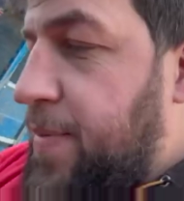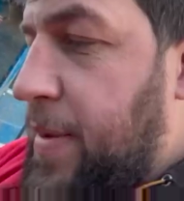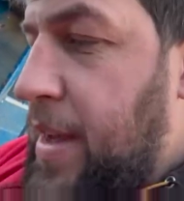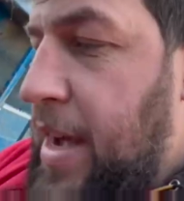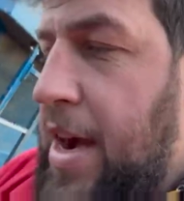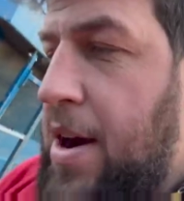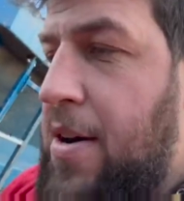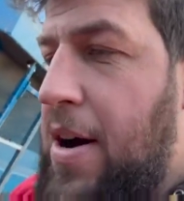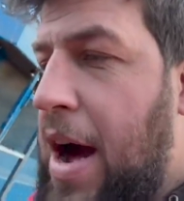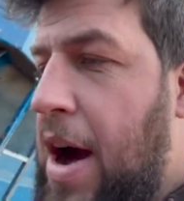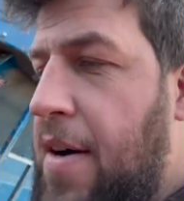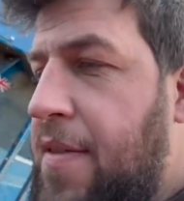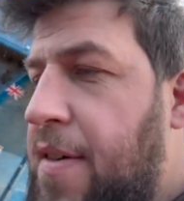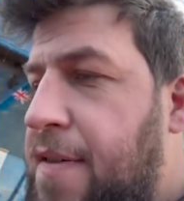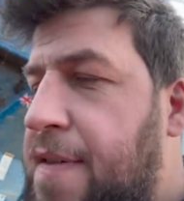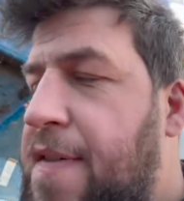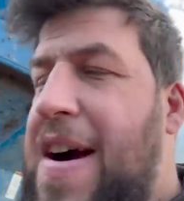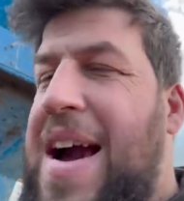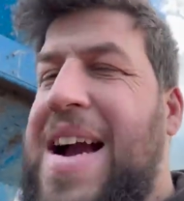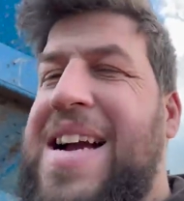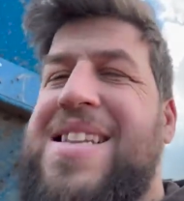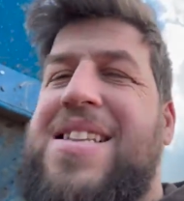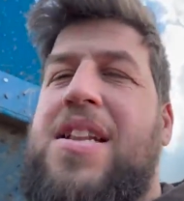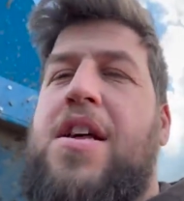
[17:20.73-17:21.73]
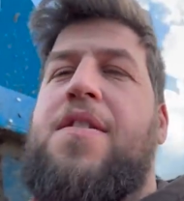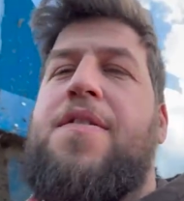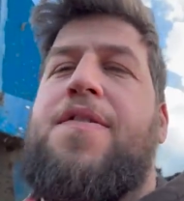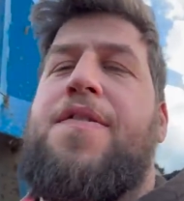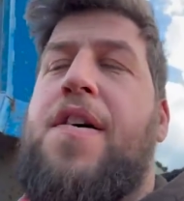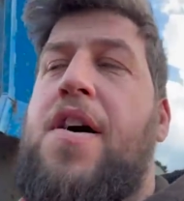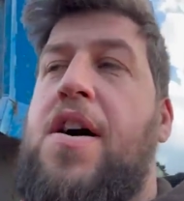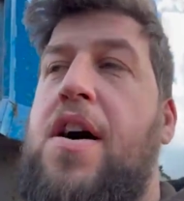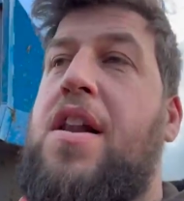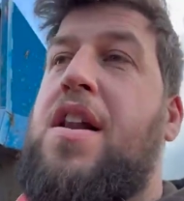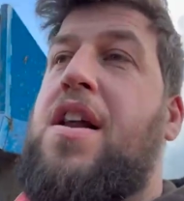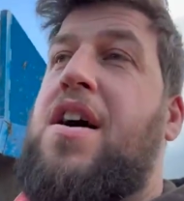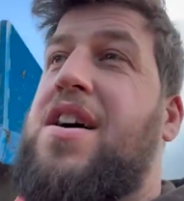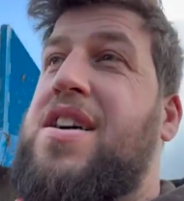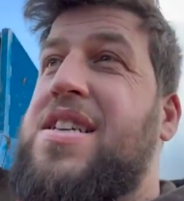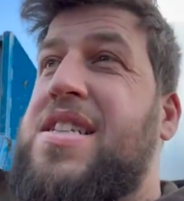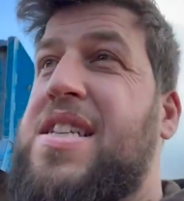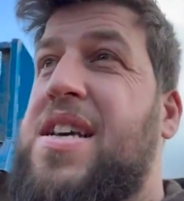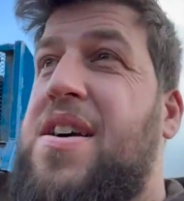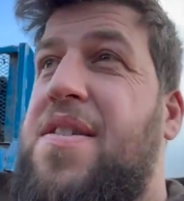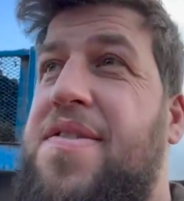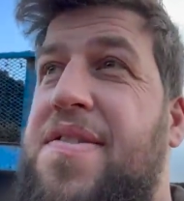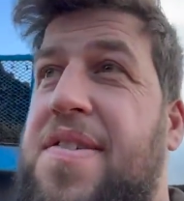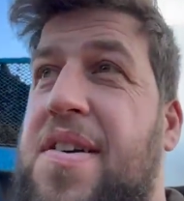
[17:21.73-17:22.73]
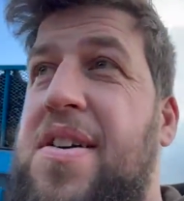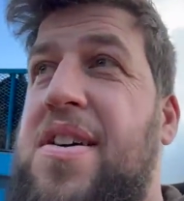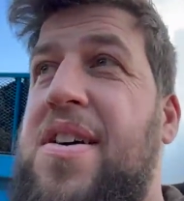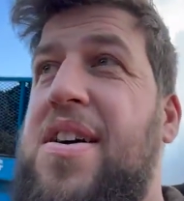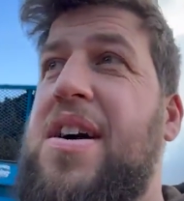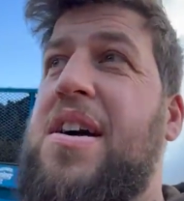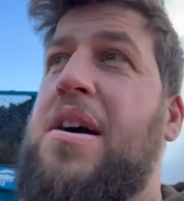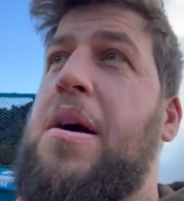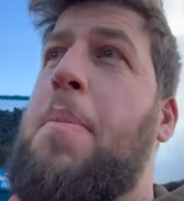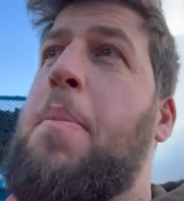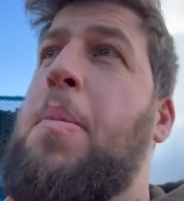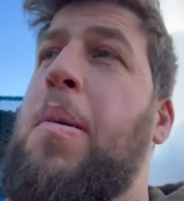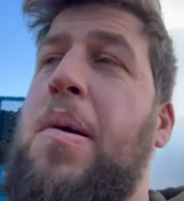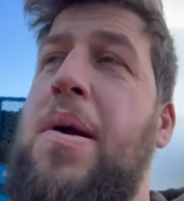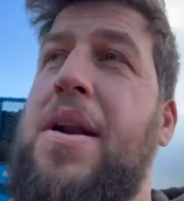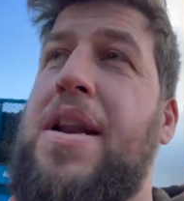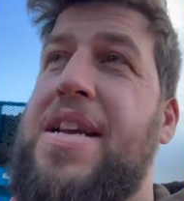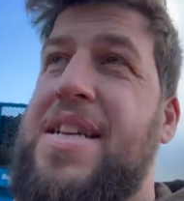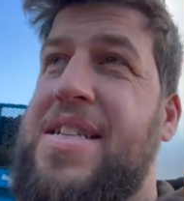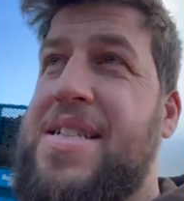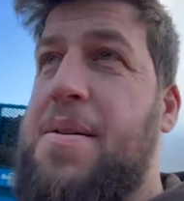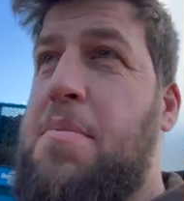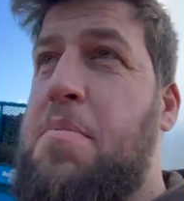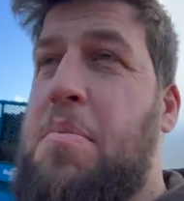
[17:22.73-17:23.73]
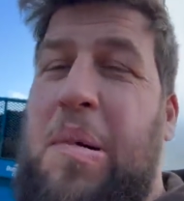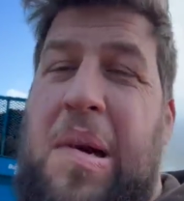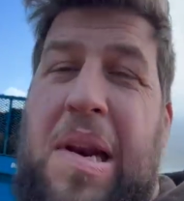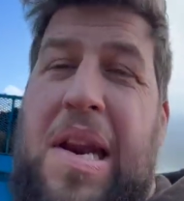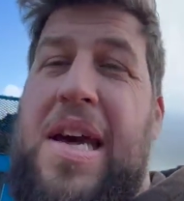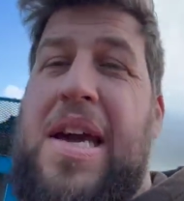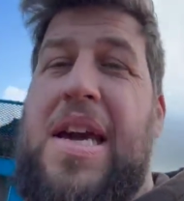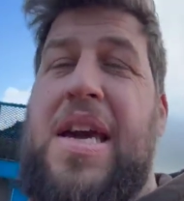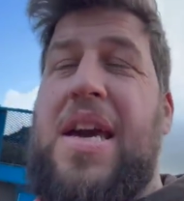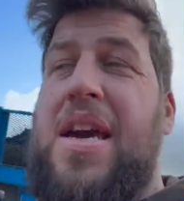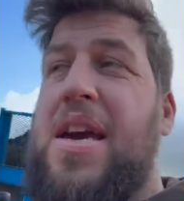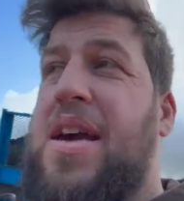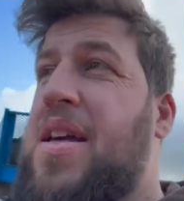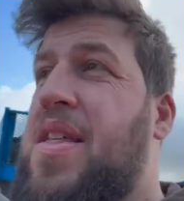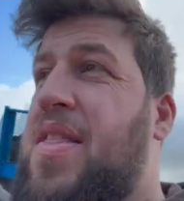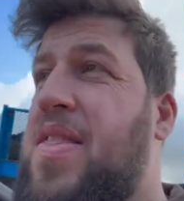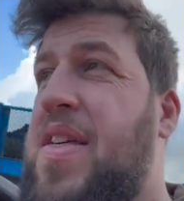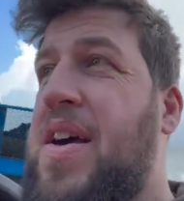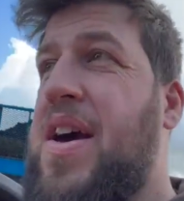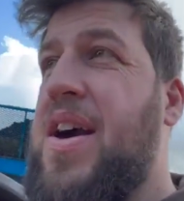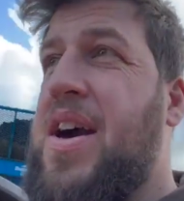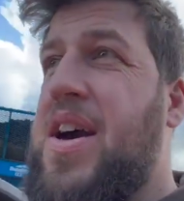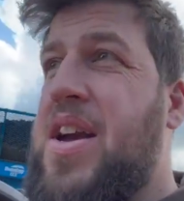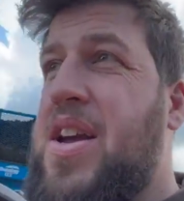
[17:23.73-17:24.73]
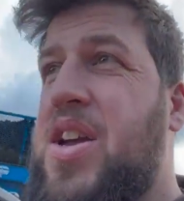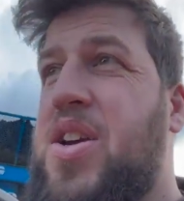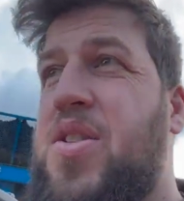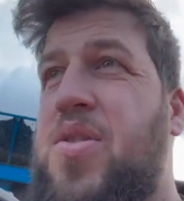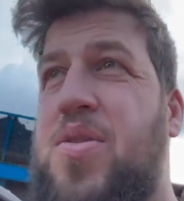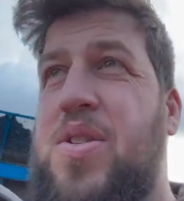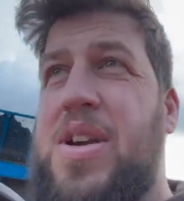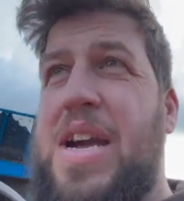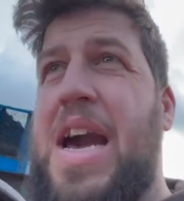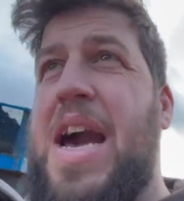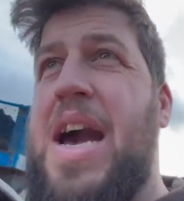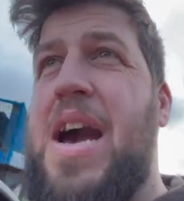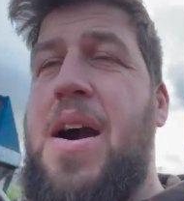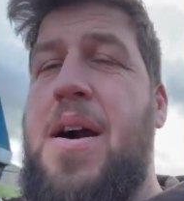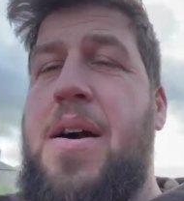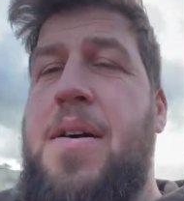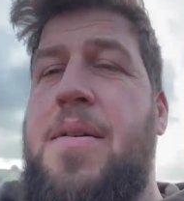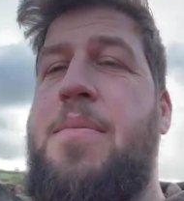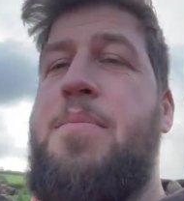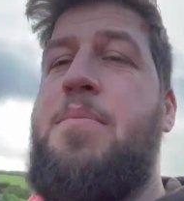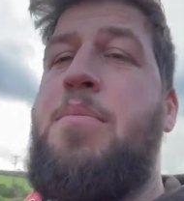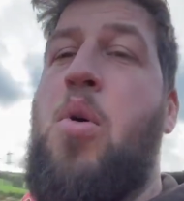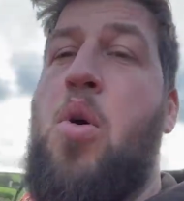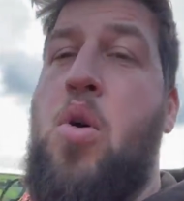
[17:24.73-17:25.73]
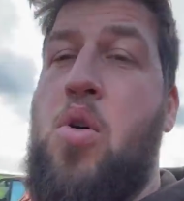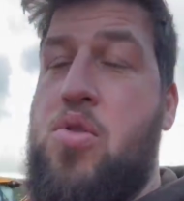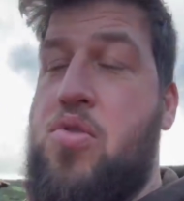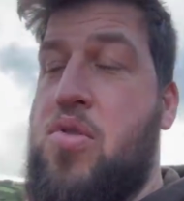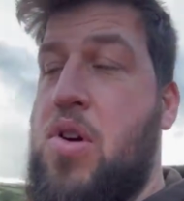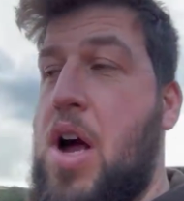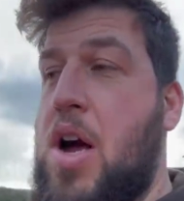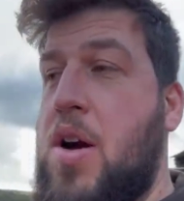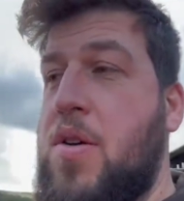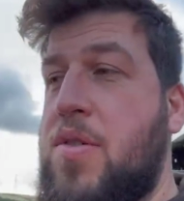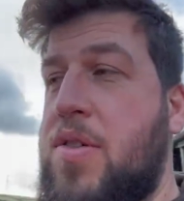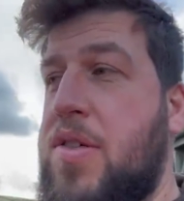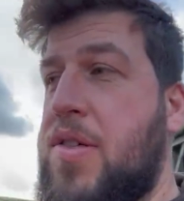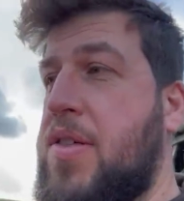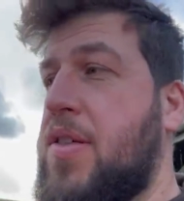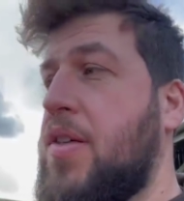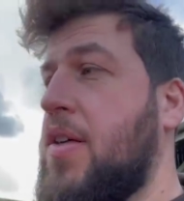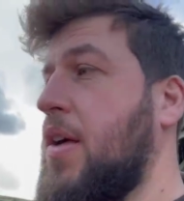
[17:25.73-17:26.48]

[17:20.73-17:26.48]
you'll have effects like fertilizer for putting it simply, that you'll get more growth